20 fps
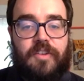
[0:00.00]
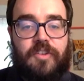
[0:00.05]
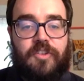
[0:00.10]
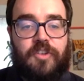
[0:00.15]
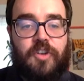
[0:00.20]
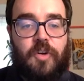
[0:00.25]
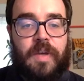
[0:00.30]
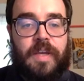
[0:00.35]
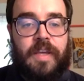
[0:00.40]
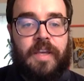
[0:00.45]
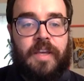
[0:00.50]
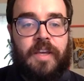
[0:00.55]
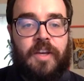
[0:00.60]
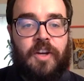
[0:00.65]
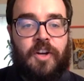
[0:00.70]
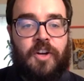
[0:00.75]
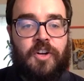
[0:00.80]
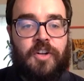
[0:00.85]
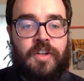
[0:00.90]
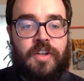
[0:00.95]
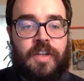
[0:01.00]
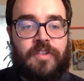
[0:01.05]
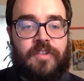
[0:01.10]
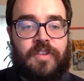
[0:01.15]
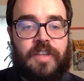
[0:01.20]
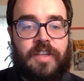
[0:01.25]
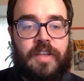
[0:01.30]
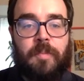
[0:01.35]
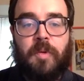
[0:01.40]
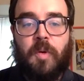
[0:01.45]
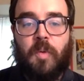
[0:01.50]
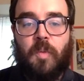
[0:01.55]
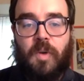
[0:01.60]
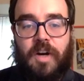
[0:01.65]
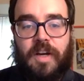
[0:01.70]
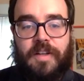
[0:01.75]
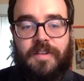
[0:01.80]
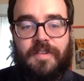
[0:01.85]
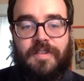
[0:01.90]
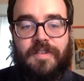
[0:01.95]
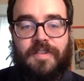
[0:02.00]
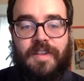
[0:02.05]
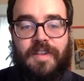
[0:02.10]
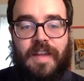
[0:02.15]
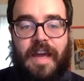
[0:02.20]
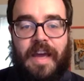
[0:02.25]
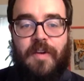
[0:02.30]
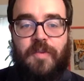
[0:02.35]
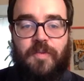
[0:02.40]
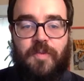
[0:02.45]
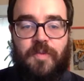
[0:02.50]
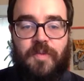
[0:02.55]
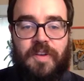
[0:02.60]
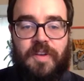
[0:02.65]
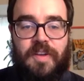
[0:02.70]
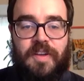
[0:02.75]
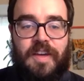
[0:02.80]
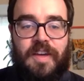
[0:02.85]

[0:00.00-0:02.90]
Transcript: so here, let's see, number one, f.